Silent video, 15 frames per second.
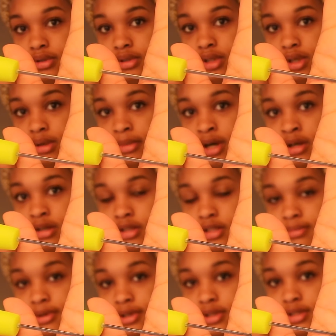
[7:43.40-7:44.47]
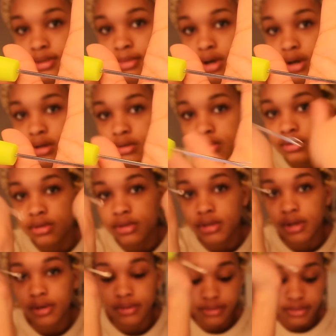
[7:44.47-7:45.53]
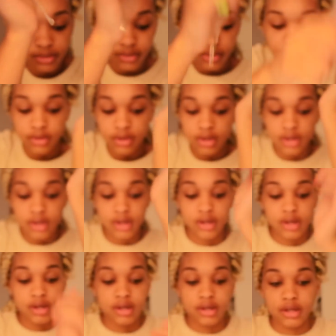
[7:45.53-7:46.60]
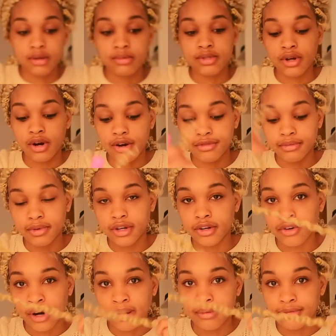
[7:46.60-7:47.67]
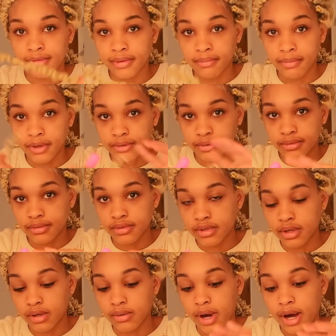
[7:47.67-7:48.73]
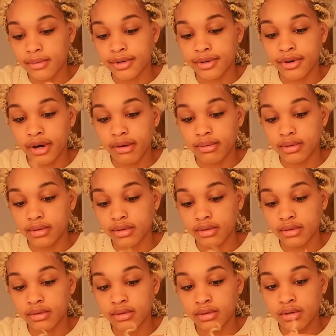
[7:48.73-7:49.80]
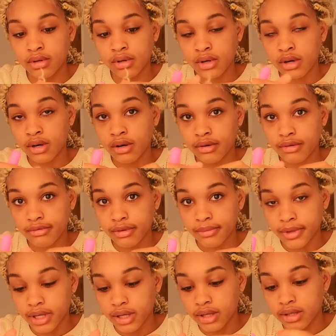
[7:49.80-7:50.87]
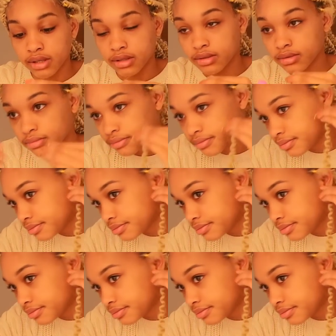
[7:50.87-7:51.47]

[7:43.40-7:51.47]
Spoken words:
Yeah, my hook is pretty small, so it was hard for me to grab it from the middle, so I would grab it from the end.